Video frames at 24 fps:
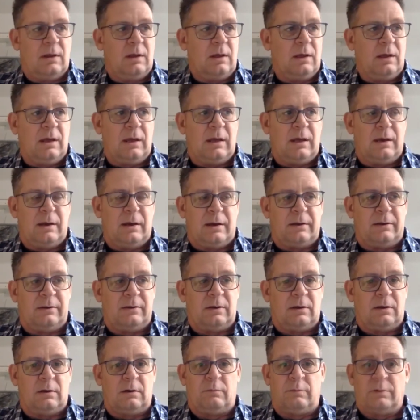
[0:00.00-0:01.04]
And
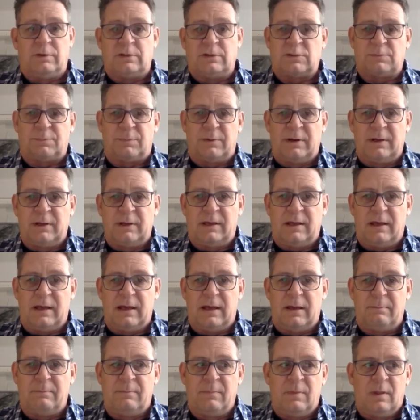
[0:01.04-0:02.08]
when spring
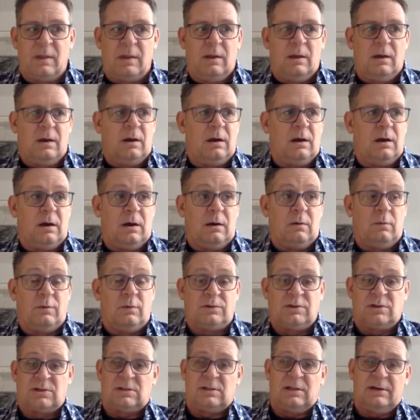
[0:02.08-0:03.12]
came, we
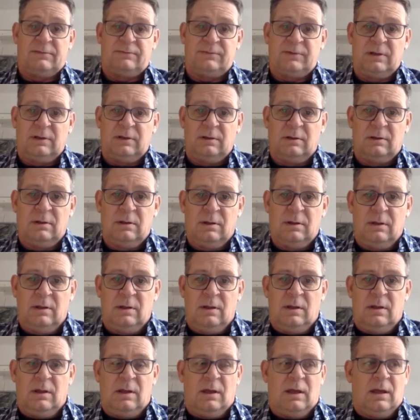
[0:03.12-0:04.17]
just left it.
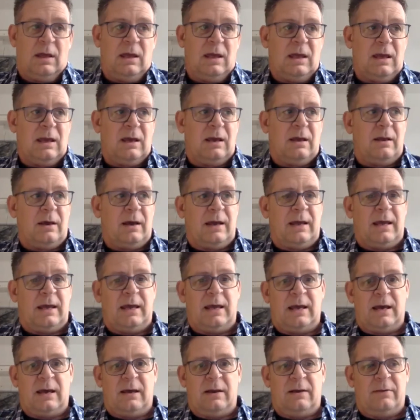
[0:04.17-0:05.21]
And I
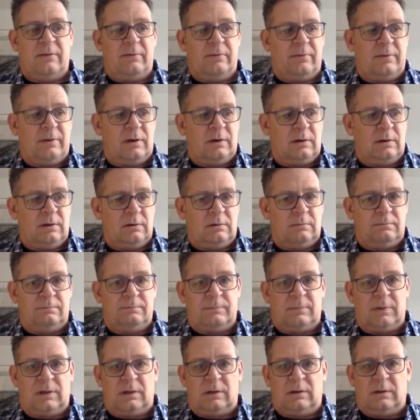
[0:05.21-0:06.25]
had
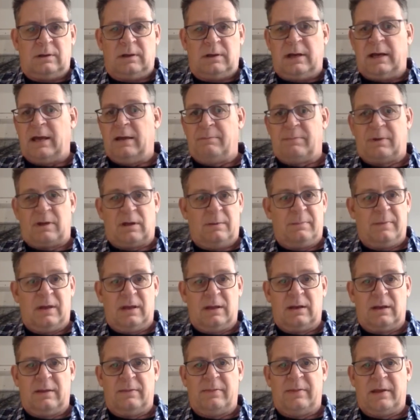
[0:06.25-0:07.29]
them come
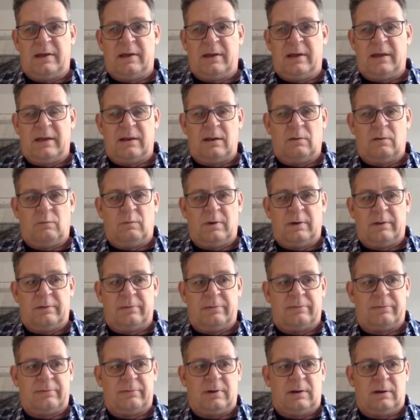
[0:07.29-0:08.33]
in, and they hit it with
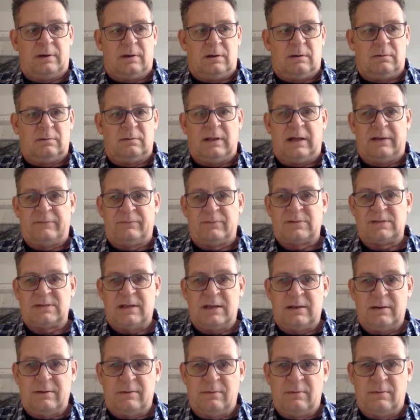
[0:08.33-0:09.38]

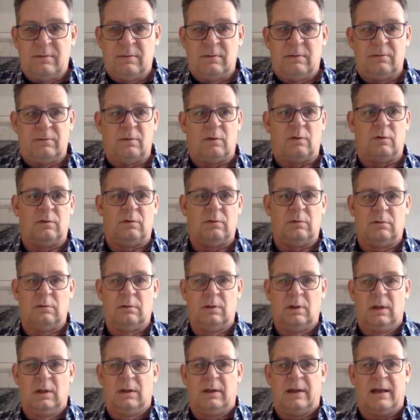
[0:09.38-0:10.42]
glyphosate. The whole
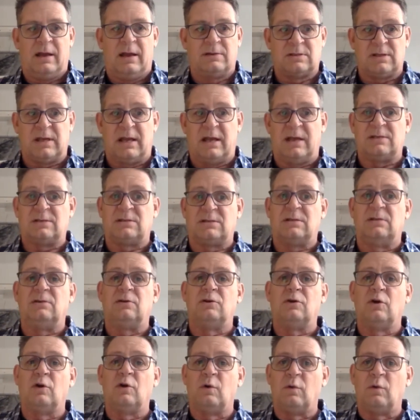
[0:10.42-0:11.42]
as the